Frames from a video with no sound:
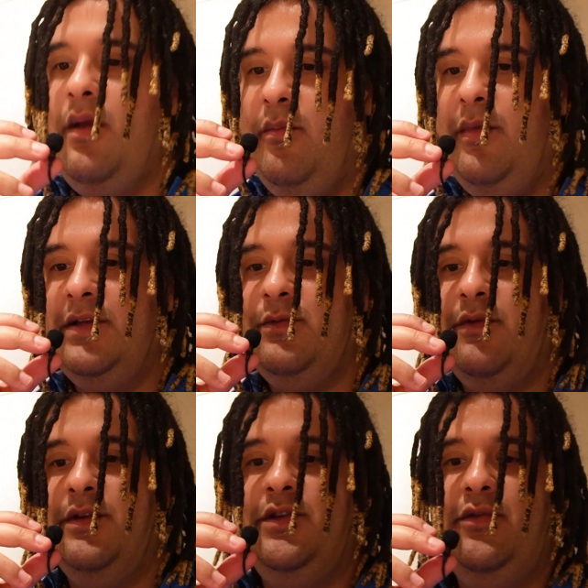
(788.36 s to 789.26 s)
Mixed
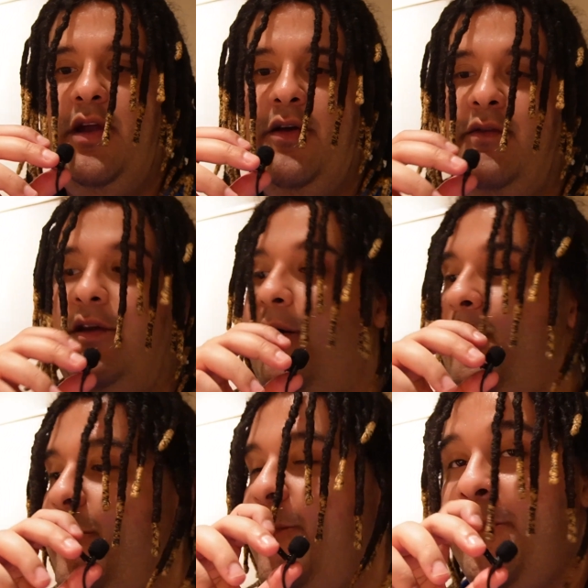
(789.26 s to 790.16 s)
with the tuna on top.
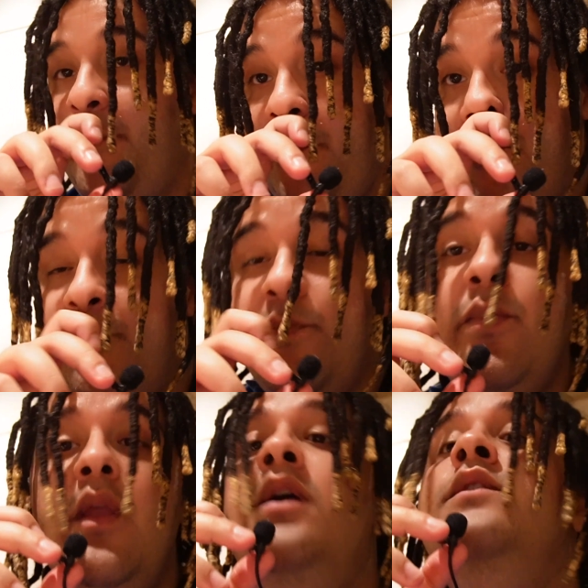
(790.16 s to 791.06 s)

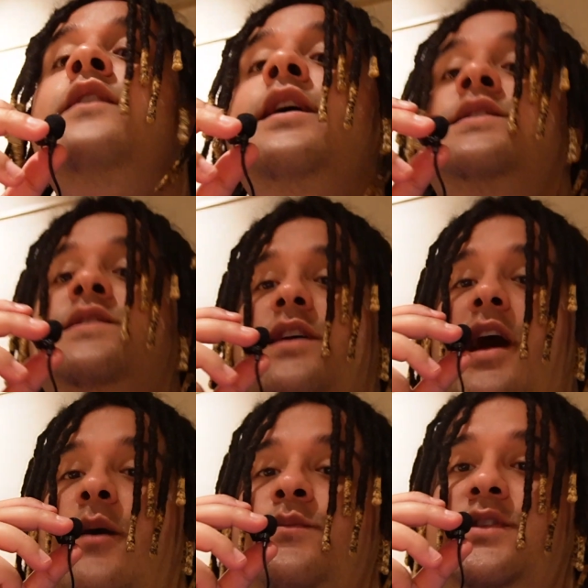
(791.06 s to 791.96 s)
It tastes
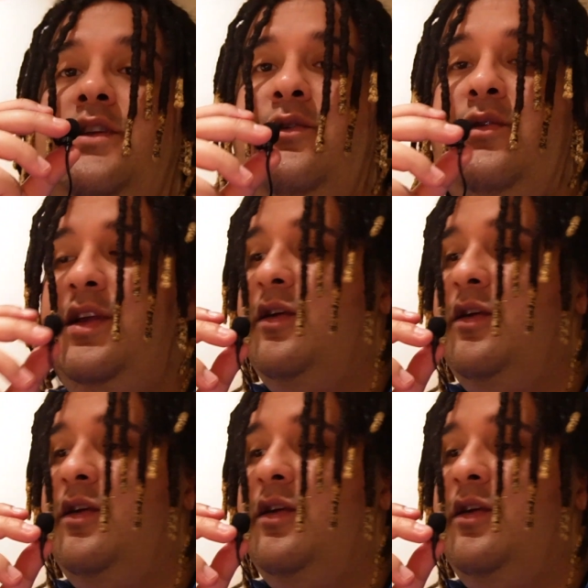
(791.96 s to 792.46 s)
absolutely